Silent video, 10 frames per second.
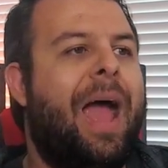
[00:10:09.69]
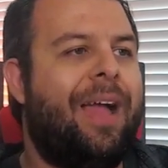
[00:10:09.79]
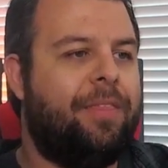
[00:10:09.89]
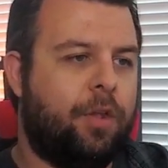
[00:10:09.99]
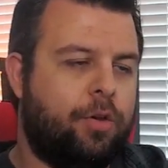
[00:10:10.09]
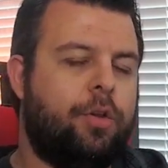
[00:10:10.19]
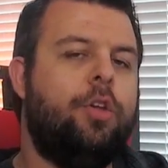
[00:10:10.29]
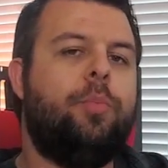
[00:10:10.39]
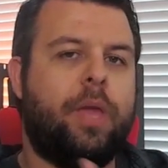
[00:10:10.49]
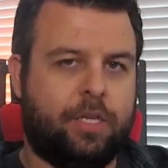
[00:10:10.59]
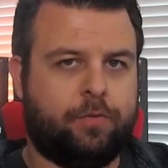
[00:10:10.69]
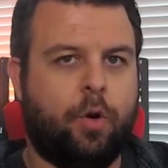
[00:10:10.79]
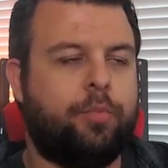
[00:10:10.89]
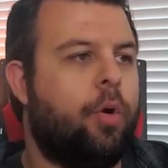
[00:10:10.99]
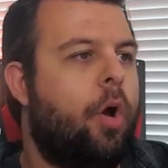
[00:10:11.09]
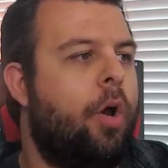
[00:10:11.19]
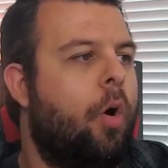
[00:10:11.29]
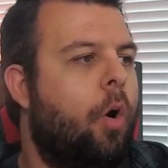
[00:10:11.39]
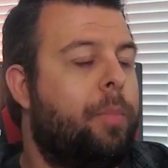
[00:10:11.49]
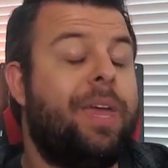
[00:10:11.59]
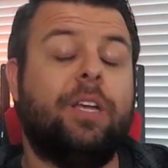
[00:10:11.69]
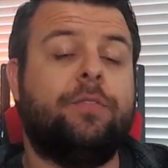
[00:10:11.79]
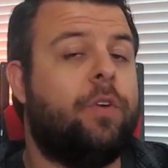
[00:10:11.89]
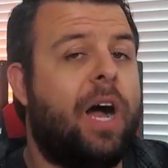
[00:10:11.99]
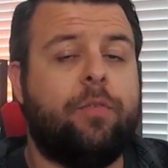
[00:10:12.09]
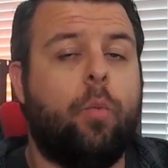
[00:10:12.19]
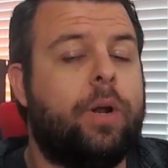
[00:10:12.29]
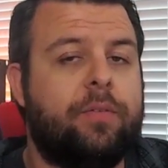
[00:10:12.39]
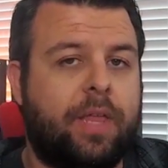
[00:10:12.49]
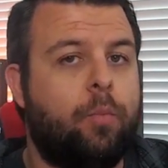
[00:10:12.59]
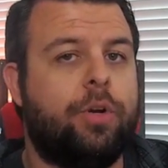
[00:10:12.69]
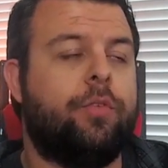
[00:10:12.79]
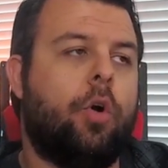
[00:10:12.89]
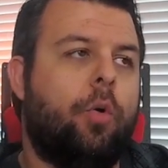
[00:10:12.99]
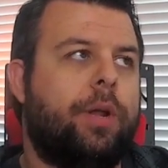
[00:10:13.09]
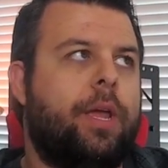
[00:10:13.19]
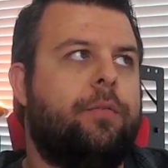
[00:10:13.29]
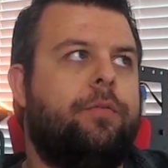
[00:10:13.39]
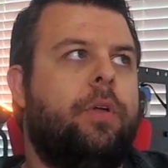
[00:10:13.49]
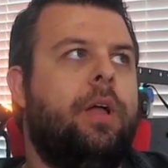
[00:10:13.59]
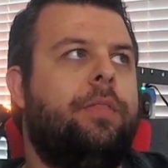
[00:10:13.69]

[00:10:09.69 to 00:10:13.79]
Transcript: and the new PS4 Pro or PS5 or whatever they would have called it if